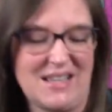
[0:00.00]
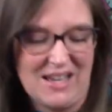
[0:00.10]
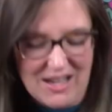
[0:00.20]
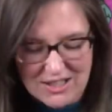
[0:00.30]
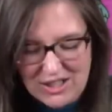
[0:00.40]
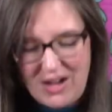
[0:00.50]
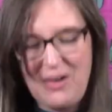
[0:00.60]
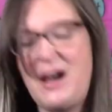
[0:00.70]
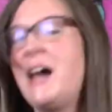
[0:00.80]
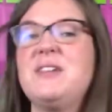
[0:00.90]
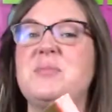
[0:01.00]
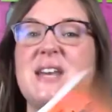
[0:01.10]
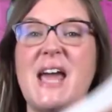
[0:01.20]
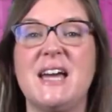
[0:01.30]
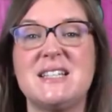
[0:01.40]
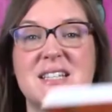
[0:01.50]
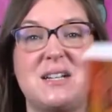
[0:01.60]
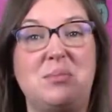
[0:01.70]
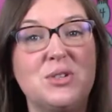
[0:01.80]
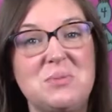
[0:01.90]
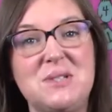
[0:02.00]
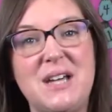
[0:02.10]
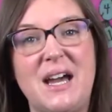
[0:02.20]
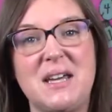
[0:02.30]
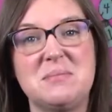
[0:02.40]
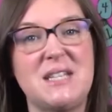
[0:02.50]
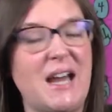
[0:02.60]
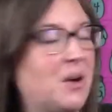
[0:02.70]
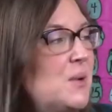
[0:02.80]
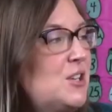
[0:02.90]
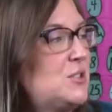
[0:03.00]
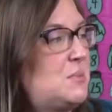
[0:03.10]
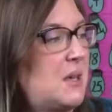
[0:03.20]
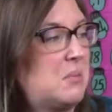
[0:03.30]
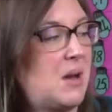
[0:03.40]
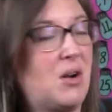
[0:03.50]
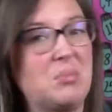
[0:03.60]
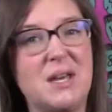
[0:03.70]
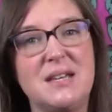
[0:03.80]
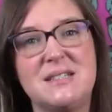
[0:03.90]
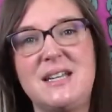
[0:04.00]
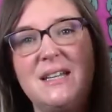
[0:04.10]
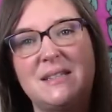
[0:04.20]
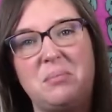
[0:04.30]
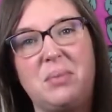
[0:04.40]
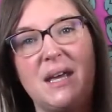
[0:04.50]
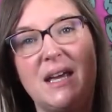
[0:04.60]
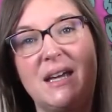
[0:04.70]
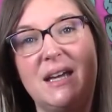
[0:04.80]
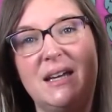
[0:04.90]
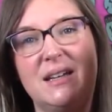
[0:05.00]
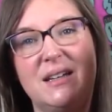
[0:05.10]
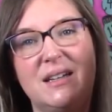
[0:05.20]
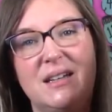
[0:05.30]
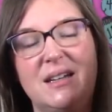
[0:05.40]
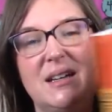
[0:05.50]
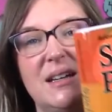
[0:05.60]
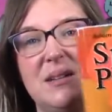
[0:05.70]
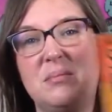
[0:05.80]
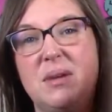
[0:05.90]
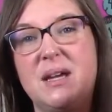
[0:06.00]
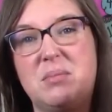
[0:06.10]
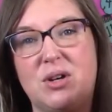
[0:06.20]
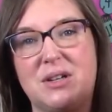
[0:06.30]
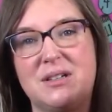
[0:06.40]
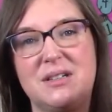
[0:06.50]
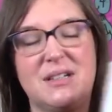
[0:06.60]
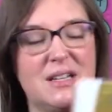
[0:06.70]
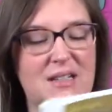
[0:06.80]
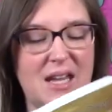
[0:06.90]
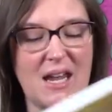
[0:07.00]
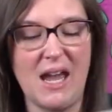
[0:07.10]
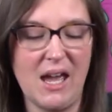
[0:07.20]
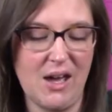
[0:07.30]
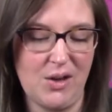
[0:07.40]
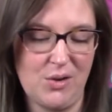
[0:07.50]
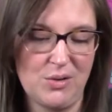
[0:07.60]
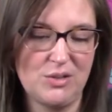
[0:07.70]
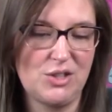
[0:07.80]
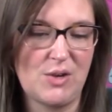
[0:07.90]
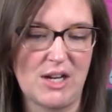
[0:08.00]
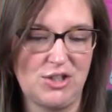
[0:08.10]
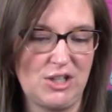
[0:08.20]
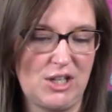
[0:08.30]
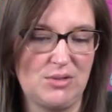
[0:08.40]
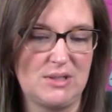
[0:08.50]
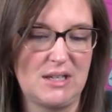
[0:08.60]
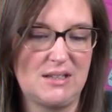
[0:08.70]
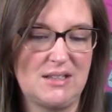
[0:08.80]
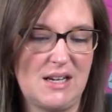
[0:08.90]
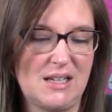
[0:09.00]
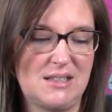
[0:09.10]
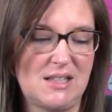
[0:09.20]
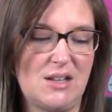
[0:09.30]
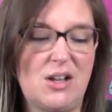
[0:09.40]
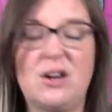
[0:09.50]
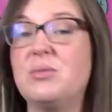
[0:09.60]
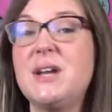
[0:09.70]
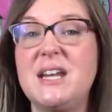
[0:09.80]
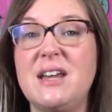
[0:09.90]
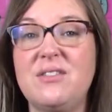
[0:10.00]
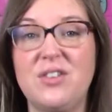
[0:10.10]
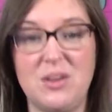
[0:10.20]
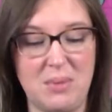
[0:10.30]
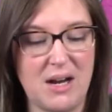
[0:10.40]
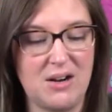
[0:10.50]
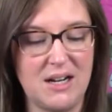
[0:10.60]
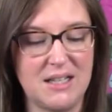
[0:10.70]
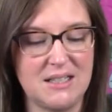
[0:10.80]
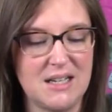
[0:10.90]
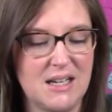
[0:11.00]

So I've been asked multiple times how we use Spelling Power because it is a big, big book. And like, how do you actually use it? It's a lot of reading for the parent,